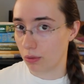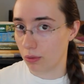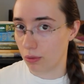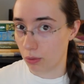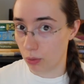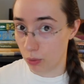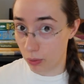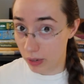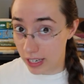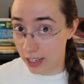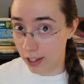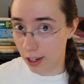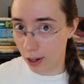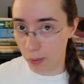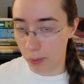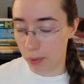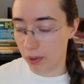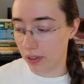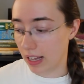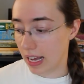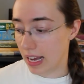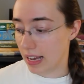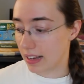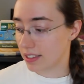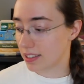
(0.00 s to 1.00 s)
real
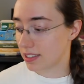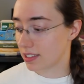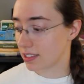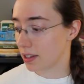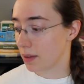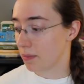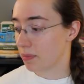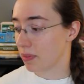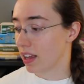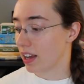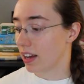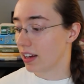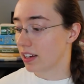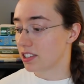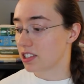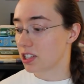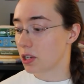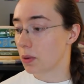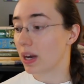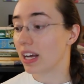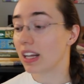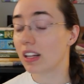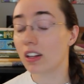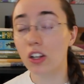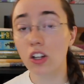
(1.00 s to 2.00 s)
place.
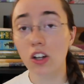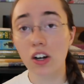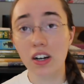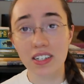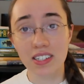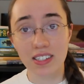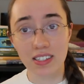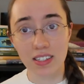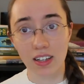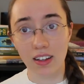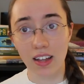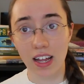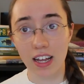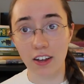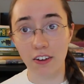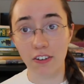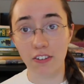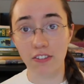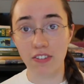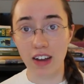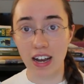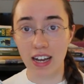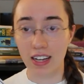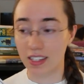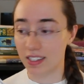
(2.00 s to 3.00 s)
So it looks like a
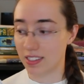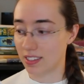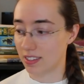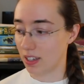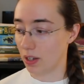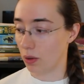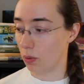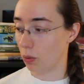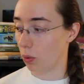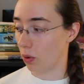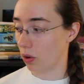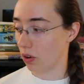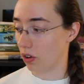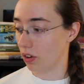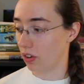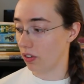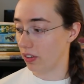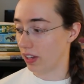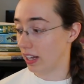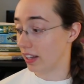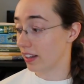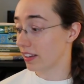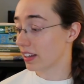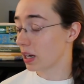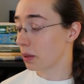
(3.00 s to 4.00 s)
fantasy world.
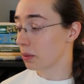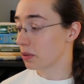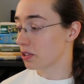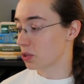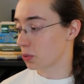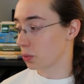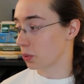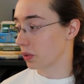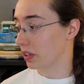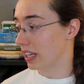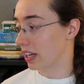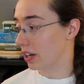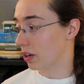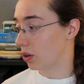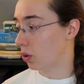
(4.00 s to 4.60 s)
I thought that was really